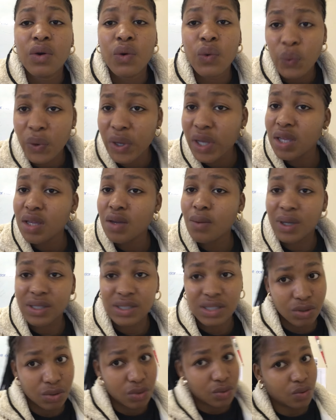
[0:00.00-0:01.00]
We
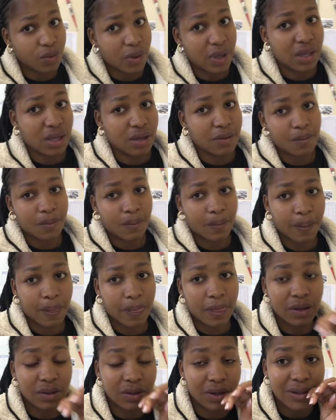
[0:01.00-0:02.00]
wanted cool weather,
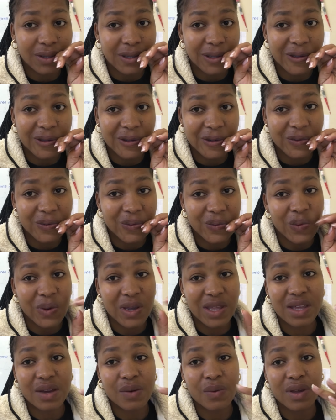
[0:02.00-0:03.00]
not this
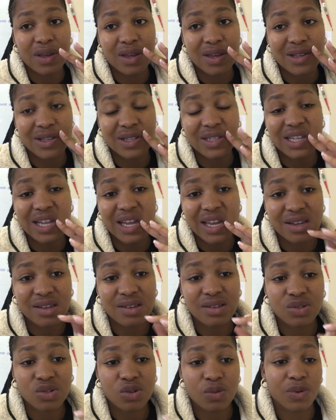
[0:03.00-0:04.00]
weather where it's
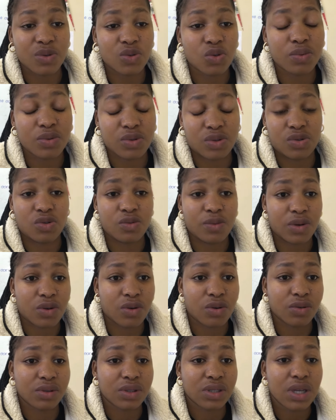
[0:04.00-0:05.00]
like super, super, super
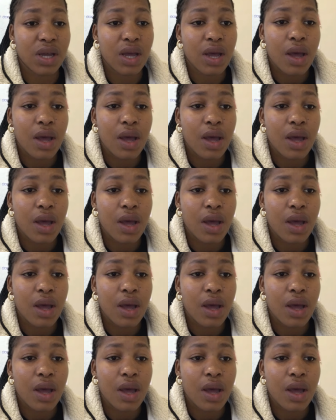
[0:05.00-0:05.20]
cold.